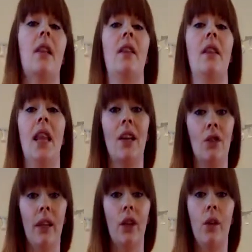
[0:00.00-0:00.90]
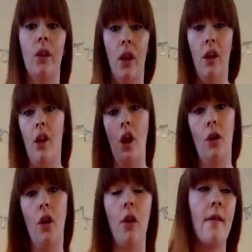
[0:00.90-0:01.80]
I think that's really good
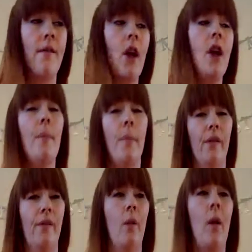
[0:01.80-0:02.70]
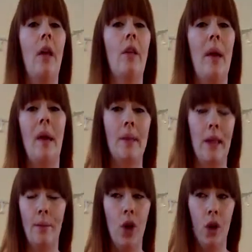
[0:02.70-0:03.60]
and over. But for while the babies,
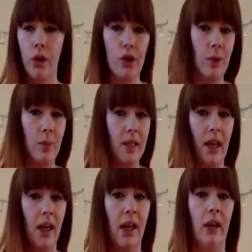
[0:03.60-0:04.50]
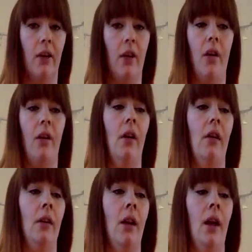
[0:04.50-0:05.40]
I'm not 100% keen
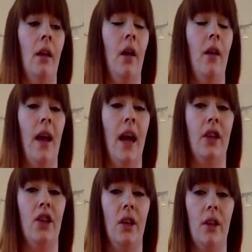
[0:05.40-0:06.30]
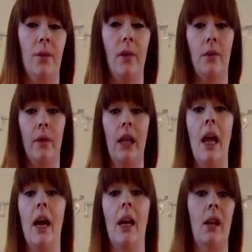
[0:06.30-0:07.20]
on the high chairs with them
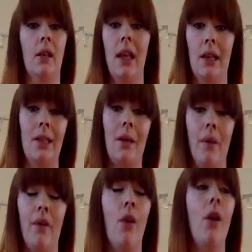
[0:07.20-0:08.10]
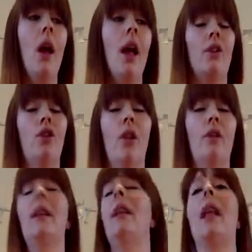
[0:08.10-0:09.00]
reclining, because like I said before, don't
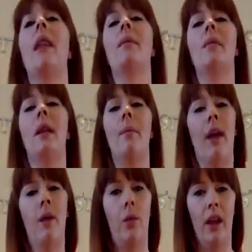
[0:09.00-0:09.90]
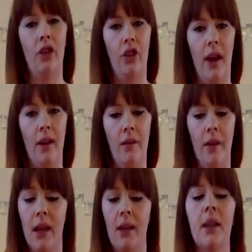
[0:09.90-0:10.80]
really like them sitting back while you're trying to
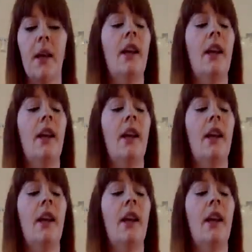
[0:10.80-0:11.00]
feed.